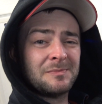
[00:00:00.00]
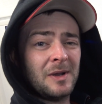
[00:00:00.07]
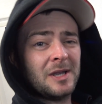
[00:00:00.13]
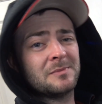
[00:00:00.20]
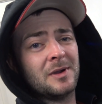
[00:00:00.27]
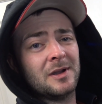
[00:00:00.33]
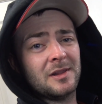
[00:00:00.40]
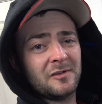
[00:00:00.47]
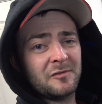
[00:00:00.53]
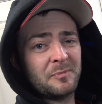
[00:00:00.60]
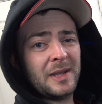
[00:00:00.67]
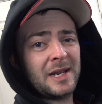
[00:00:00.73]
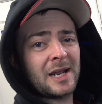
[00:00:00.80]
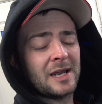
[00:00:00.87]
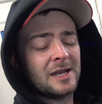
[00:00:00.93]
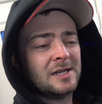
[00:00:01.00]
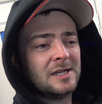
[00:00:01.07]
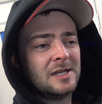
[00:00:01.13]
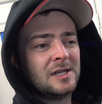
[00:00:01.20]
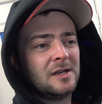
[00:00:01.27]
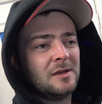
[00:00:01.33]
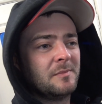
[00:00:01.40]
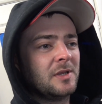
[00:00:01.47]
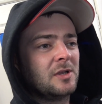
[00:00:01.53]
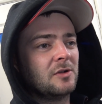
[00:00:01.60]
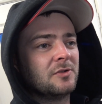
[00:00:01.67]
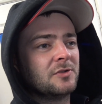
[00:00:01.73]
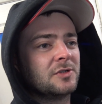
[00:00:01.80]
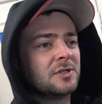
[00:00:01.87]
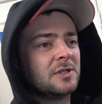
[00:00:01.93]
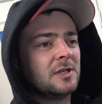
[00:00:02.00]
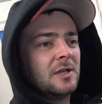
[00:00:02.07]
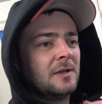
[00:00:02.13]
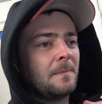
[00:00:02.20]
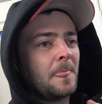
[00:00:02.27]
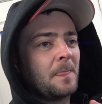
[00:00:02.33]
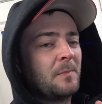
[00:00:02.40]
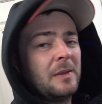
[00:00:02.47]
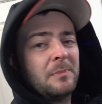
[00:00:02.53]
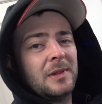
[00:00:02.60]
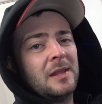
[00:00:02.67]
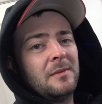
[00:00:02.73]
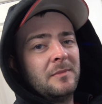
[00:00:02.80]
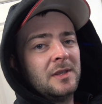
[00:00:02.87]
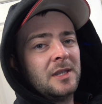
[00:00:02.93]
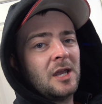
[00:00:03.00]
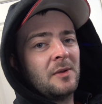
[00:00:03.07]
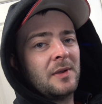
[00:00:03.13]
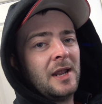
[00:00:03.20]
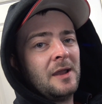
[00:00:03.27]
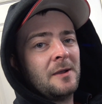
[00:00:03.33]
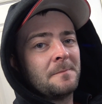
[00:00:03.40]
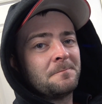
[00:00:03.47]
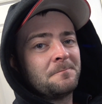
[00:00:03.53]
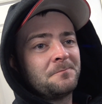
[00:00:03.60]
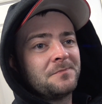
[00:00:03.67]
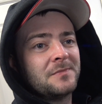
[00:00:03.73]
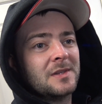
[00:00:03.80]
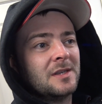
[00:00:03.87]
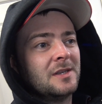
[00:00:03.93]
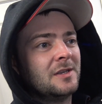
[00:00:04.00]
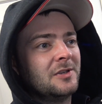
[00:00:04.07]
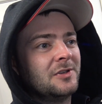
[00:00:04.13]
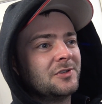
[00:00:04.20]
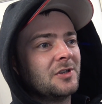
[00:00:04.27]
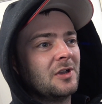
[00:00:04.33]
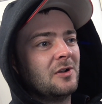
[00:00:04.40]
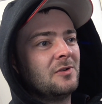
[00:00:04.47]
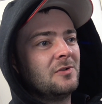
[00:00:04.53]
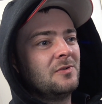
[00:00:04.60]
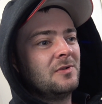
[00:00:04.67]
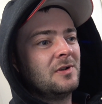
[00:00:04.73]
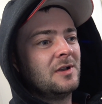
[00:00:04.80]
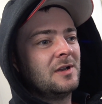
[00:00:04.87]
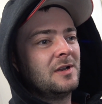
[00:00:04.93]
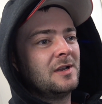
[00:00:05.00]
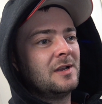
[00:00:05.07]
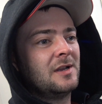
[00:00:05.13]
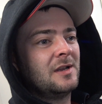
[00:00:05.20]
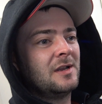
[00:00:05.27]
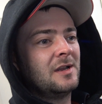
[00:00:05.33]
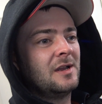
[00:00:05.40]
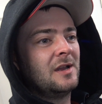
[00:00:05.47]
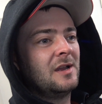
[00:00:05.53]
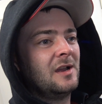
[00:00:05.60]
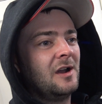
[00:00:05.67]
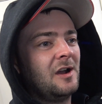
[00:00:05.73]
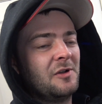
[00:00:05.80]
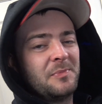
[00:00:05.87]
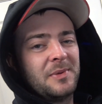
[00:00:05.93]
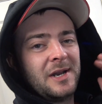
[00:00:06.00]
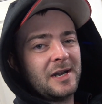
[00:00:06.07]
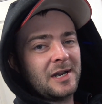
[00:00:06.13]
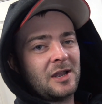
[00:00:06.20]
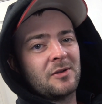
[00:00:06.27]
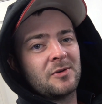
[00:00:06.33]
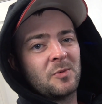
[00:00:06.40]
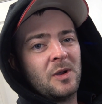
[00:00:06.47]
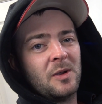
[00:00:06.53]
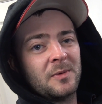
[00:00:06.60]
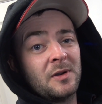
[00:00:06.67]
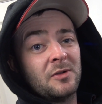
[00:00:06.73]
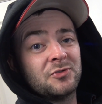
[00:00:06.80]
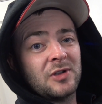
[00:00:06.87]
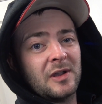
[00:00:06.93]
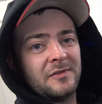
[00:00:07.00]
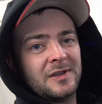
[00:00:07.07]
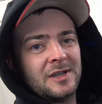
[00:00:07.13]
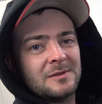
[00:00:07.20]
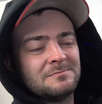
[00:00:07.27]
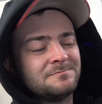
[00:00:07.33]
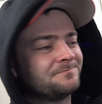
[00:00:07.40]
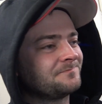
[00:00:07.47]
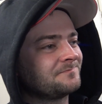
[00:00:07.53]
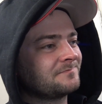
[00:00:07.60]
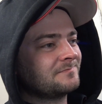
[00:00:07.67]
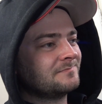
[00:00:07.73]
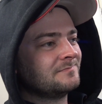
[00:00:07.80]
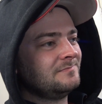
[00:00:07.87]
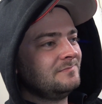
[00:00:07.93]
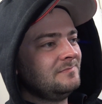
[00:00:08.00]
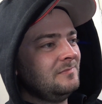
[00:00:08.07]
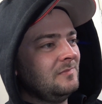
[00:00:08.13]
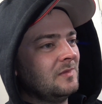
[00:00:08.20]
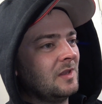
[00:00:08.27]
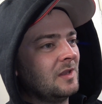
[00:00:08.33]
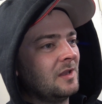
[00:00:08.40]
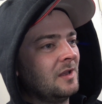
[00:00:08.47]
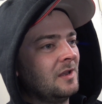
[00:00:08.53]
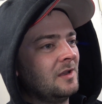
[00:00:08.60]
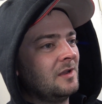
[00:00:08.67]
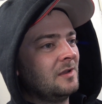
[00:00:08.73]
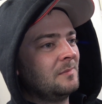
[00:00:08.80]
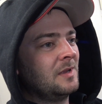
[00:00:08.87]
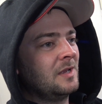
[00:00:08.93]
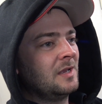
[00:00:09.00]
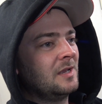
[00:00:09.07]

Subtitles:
made my life better because people ain't been going out. So I've been able to go to work with no traffic. People